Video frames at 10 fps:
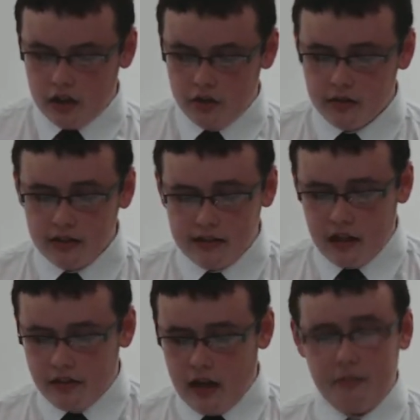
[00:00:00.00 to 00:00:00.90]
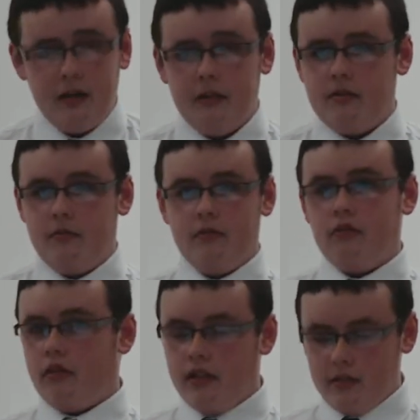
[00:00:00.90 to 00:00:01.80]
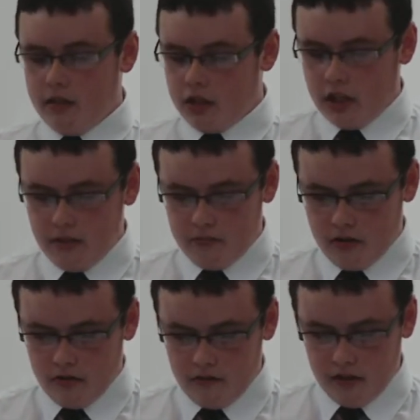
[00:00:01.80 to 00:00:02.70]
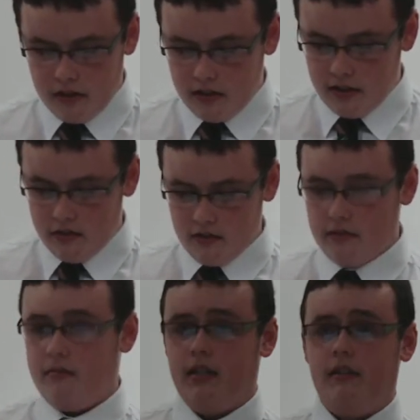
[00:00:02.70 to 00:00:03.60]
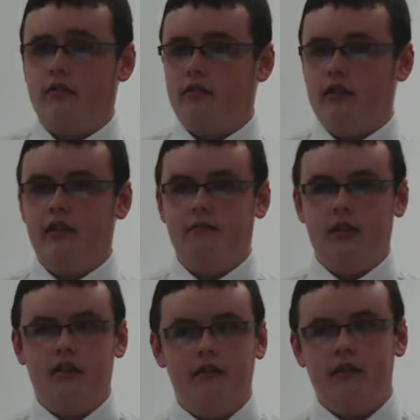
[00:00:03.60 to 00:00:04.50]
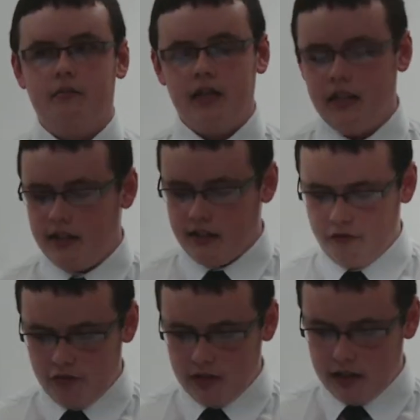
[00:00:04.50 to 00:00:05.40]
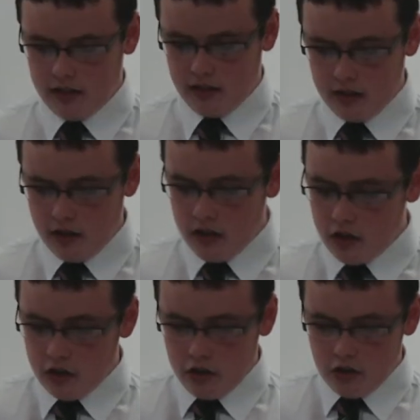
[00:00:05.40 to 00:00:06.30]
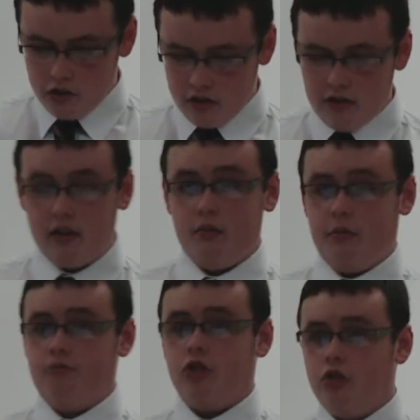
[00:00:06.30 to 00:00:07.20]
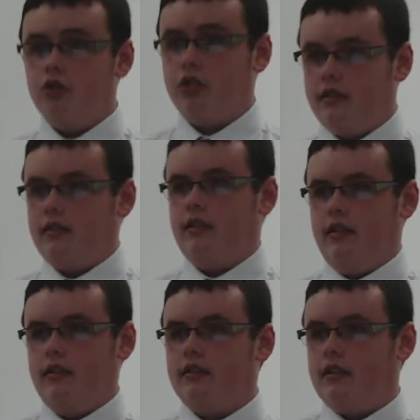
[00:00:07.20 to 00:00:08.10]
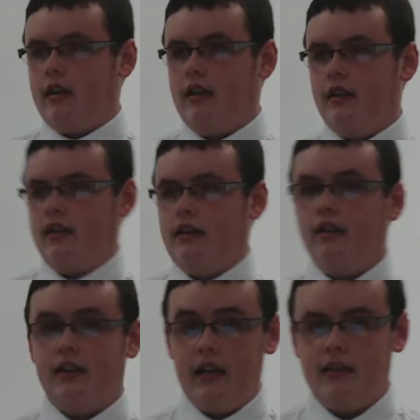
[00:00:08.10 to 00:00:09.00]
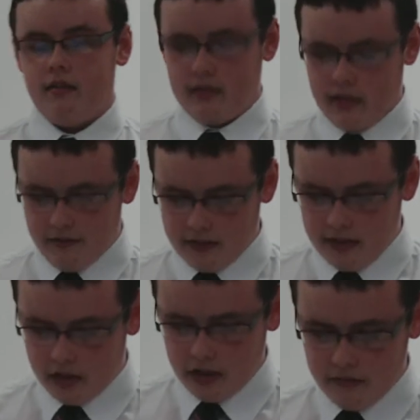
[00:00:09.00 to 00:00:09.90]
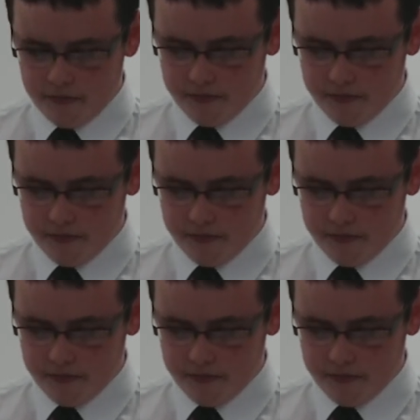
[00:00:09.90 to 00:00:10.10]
She also said that epilepsy was nothing to be ashamed of, and that it doesn't mean I've got to live my life completely differently, just that there were precautions I needed to take in case I was to have a seizure.